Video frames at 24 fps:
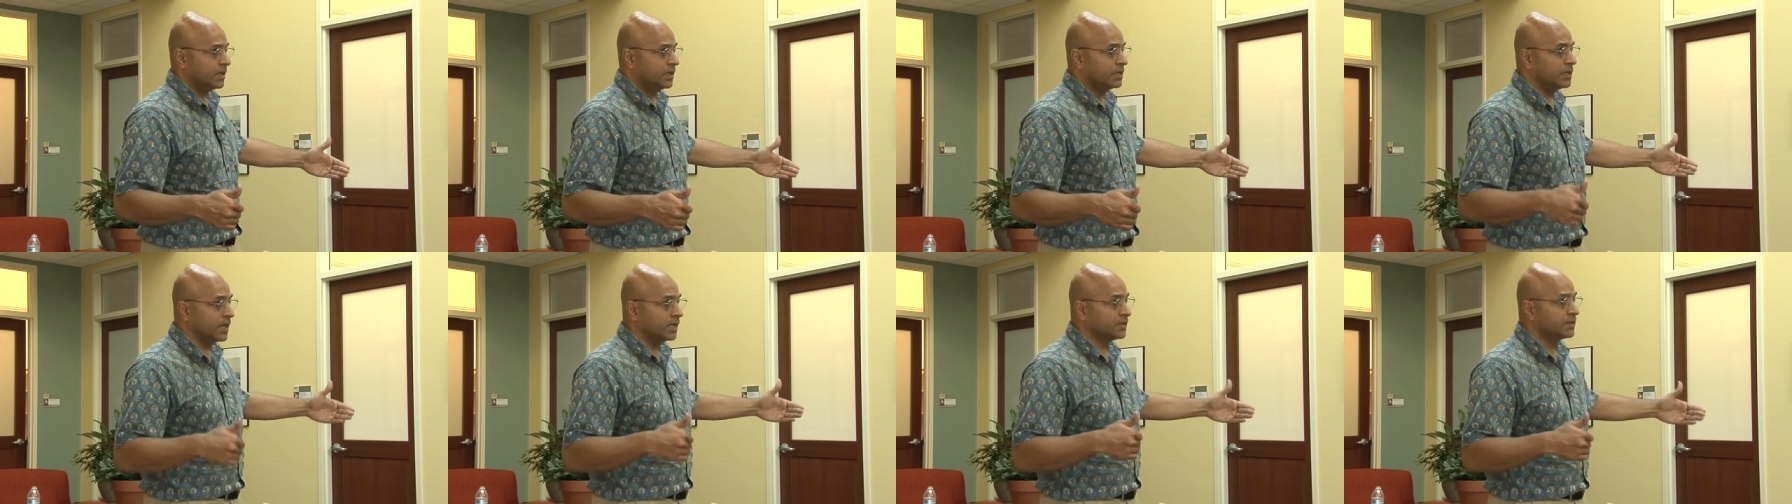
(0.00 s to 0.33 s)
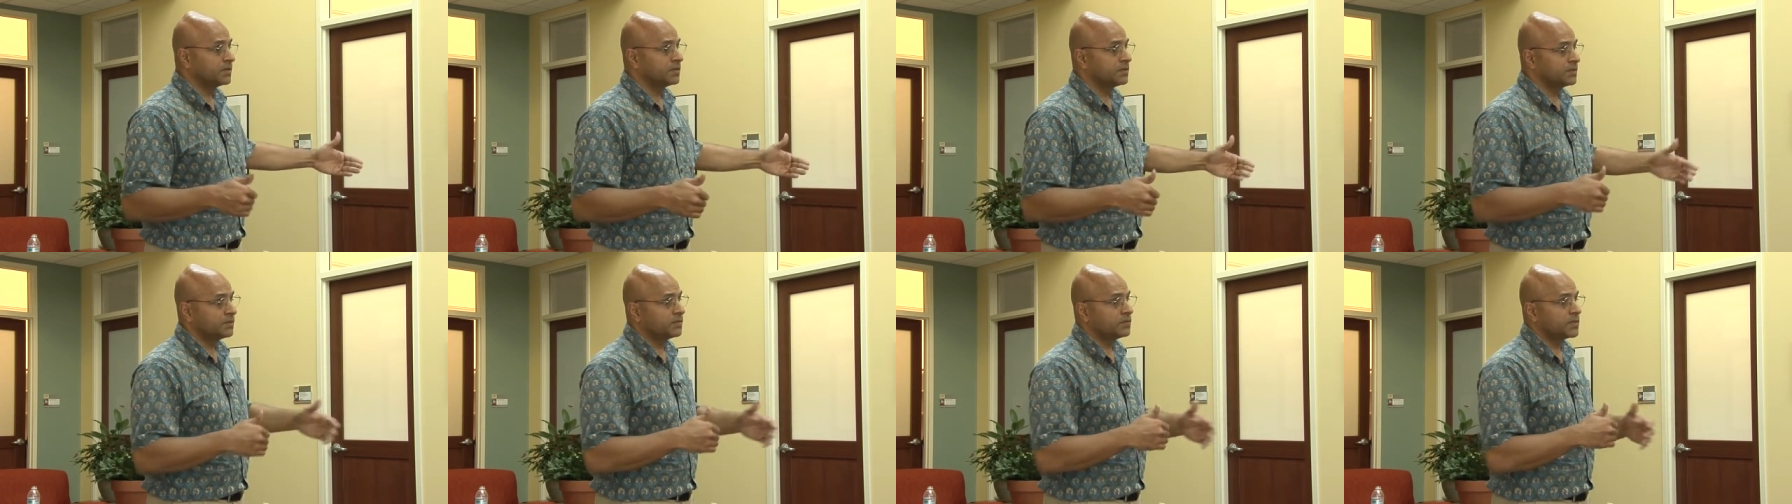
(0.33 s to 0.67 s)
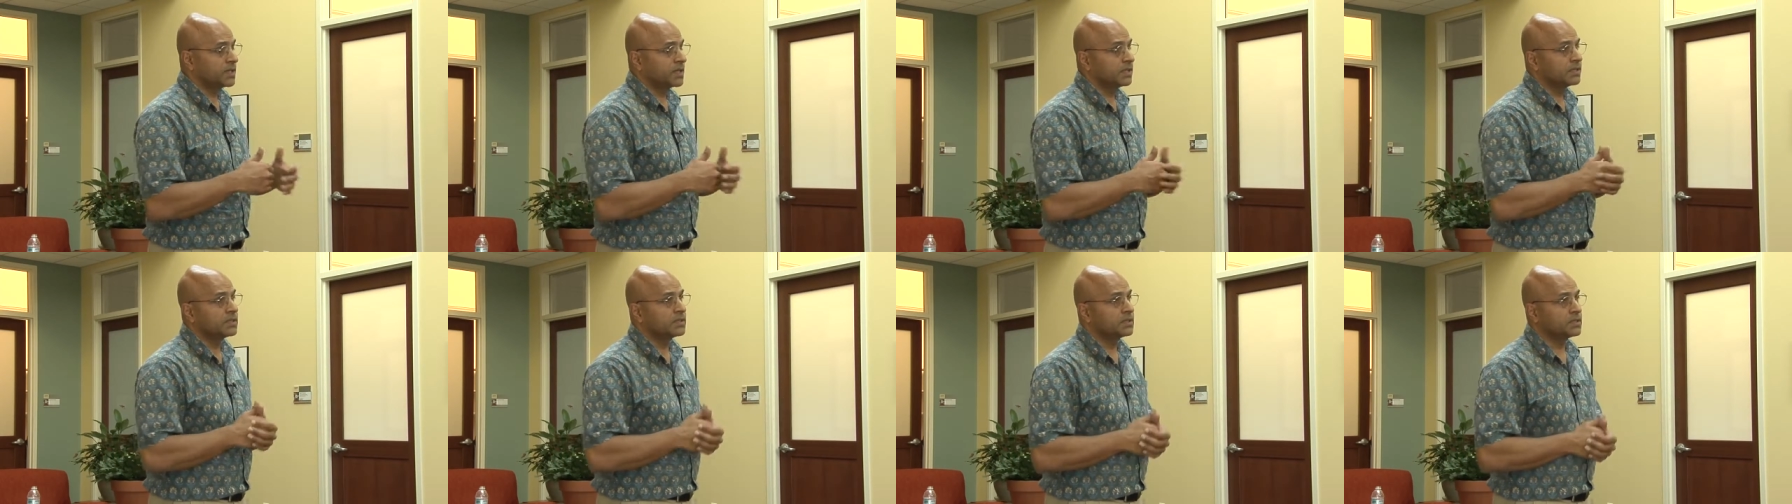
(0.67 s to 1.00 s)
dozens of
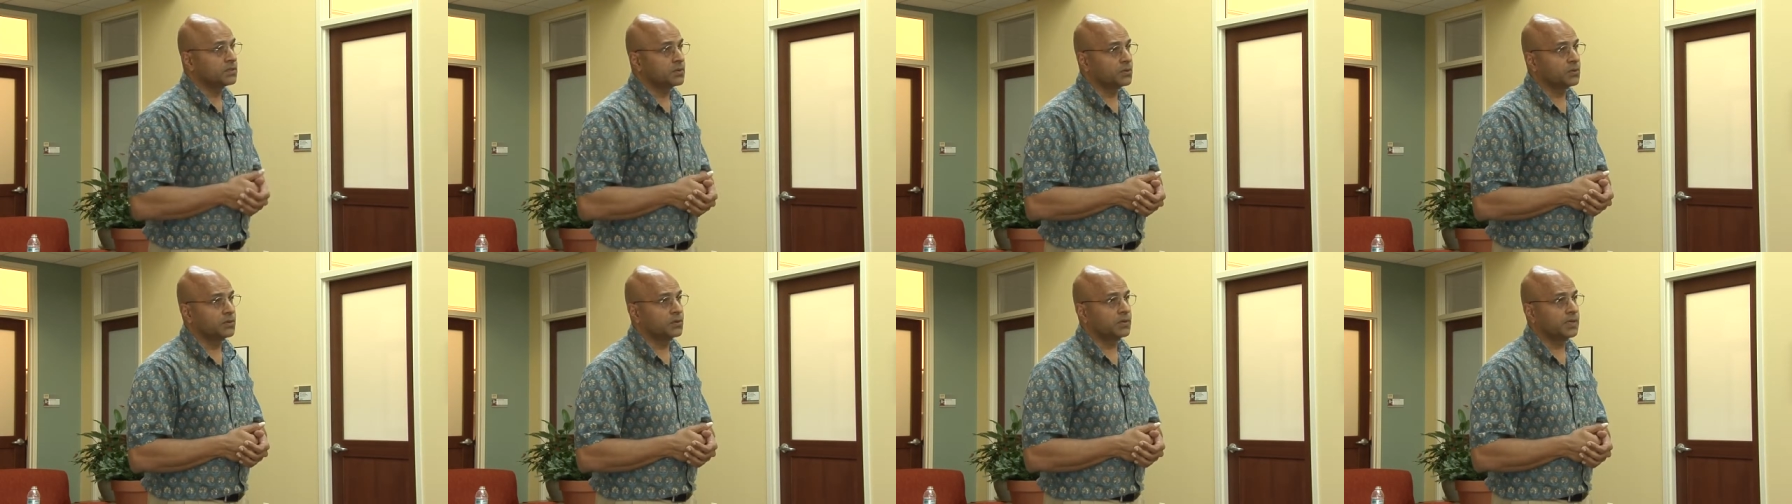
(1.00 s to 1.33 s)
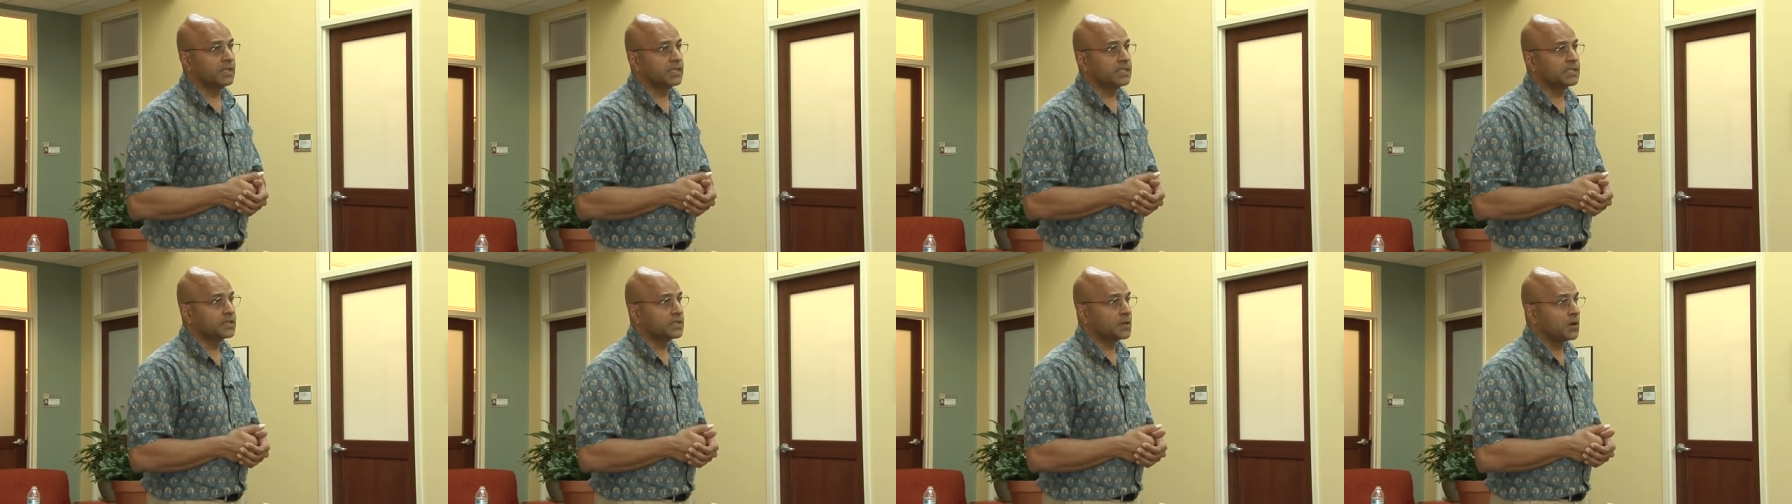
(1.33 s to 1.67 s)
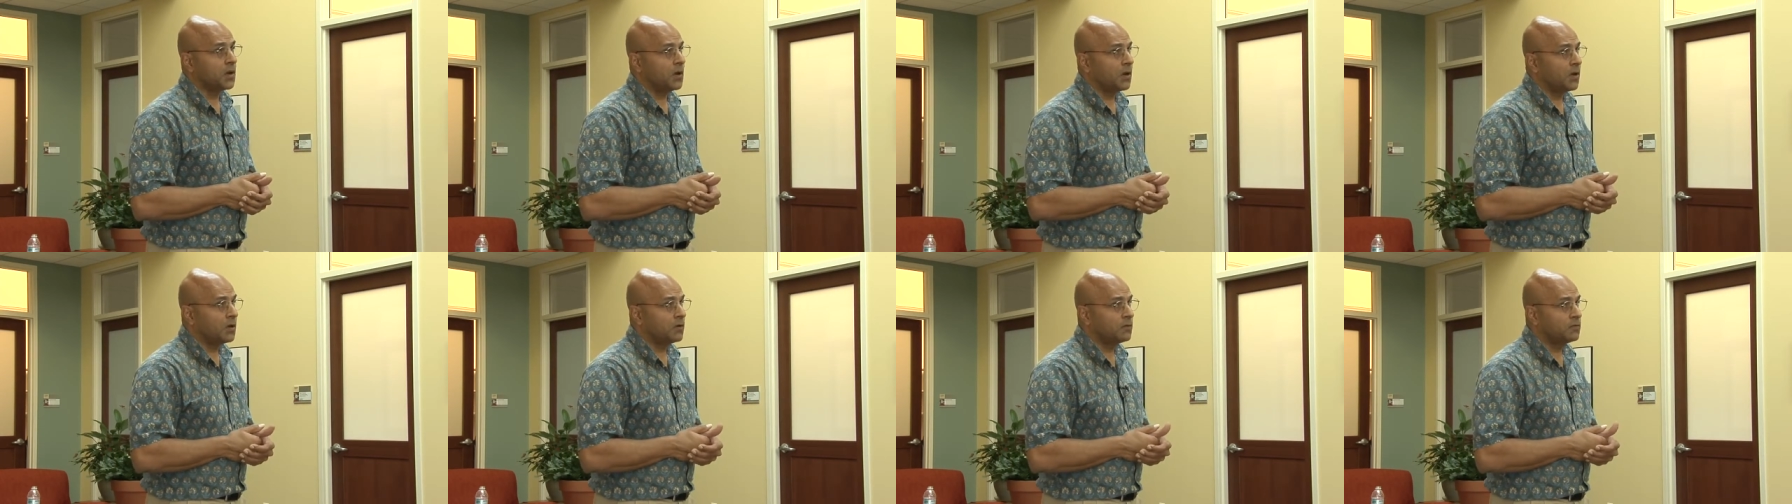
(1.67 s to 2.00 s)
such stories
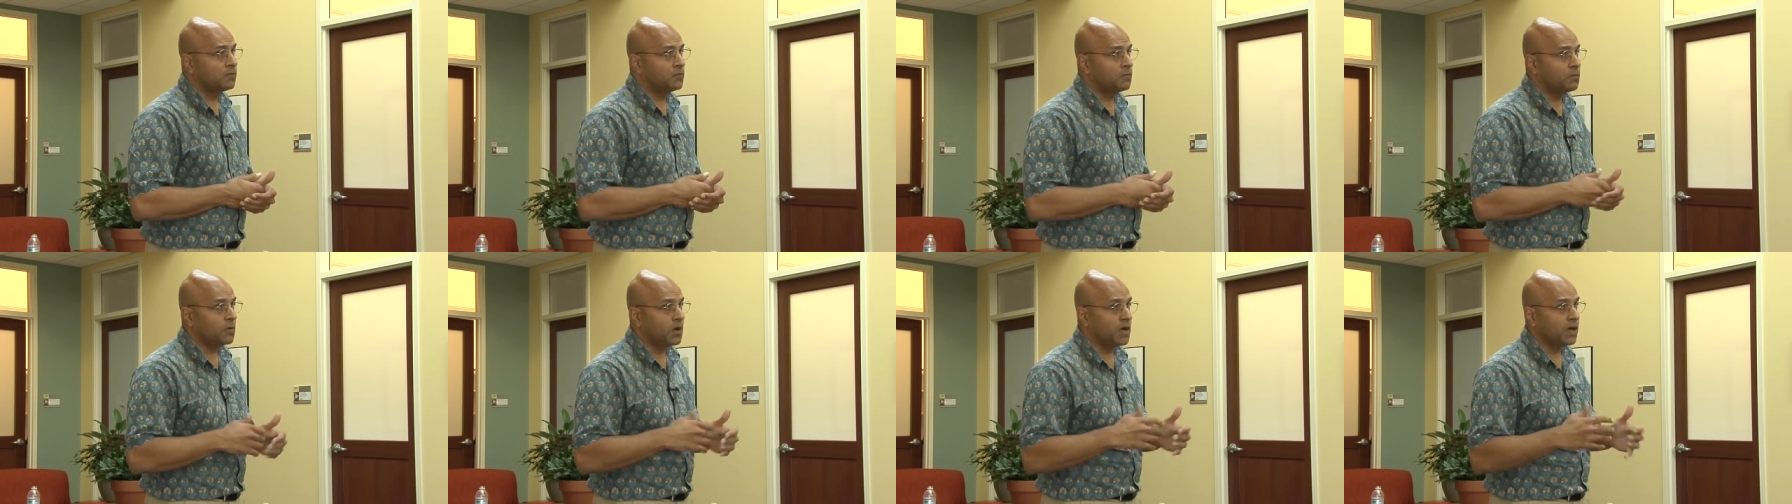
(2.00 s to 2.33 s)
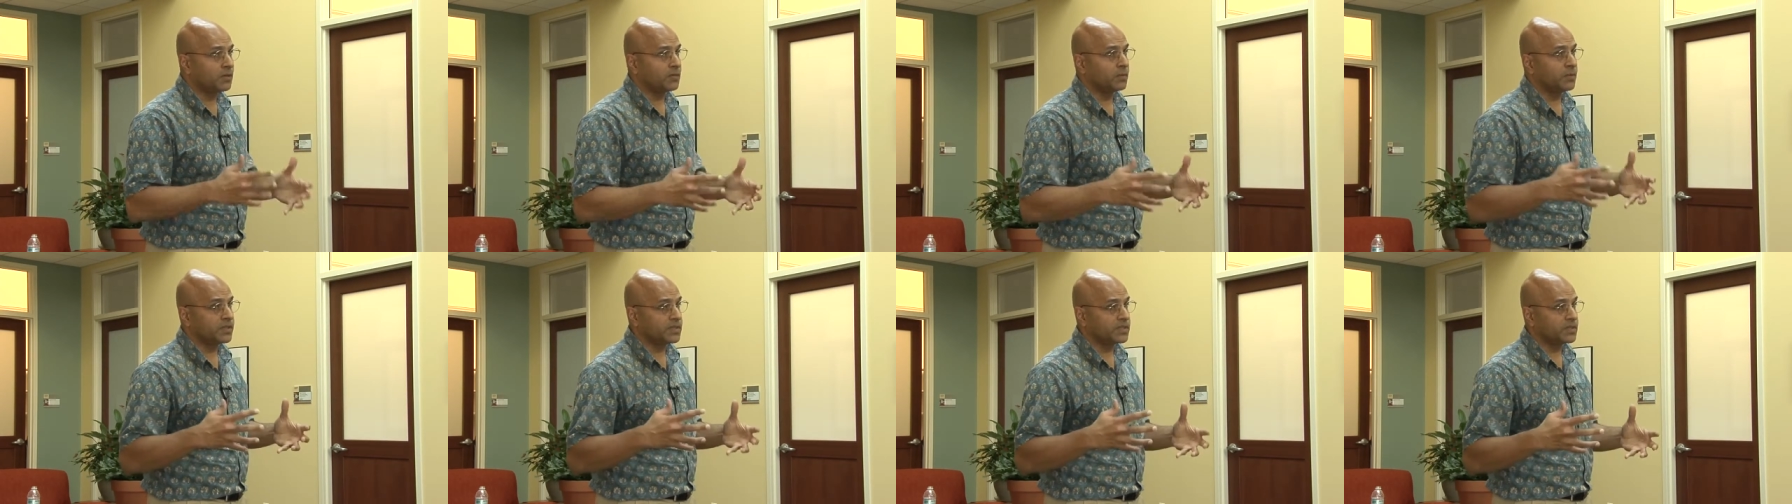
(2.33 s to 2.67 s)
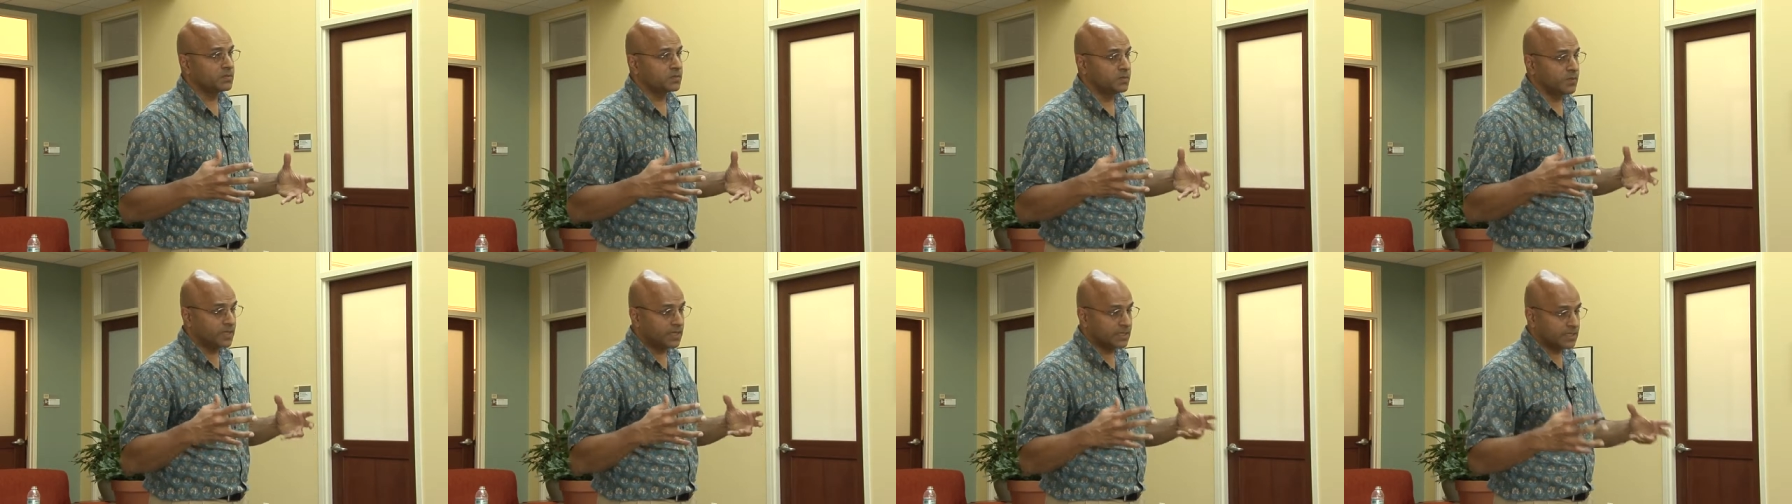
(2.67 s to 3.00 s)
of work which
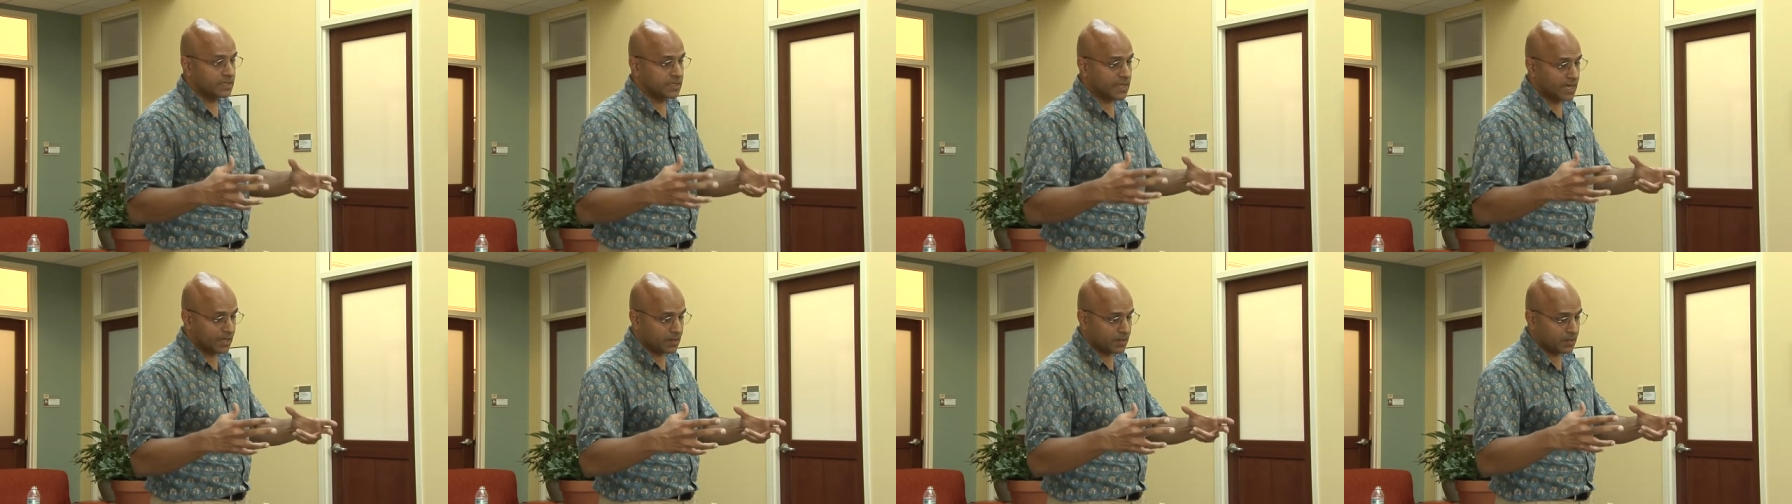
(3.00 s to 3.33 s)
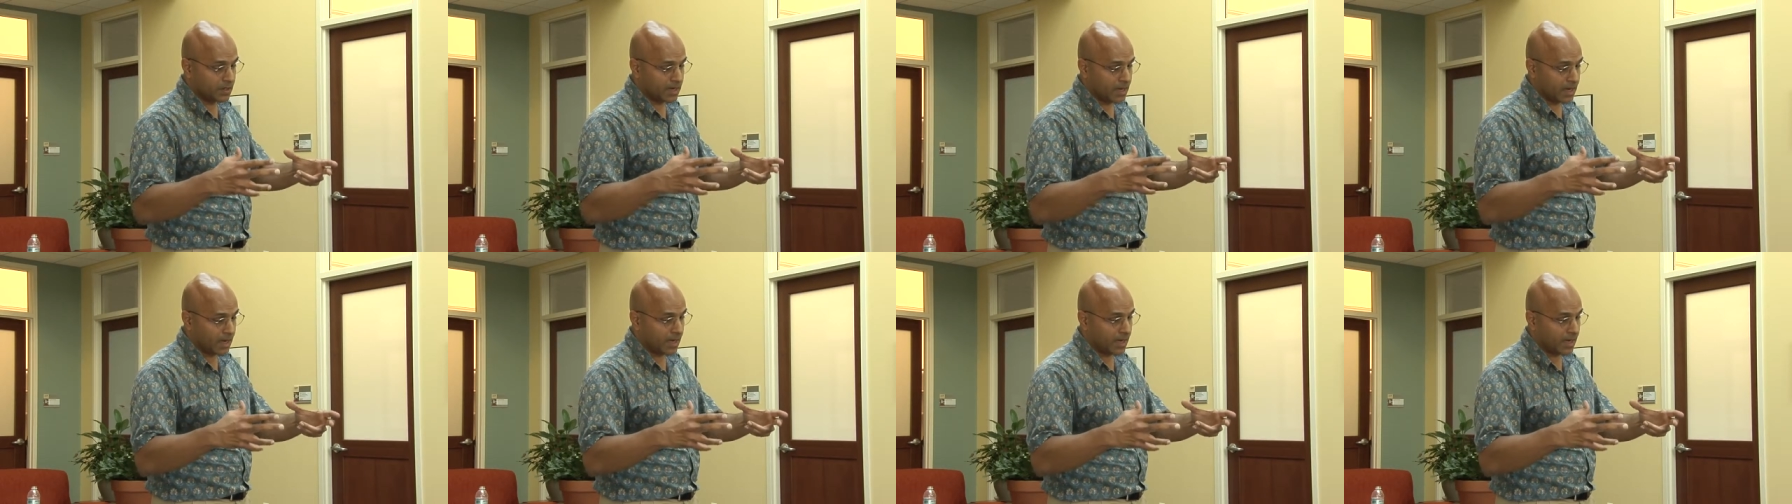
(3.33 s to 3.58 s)
is being done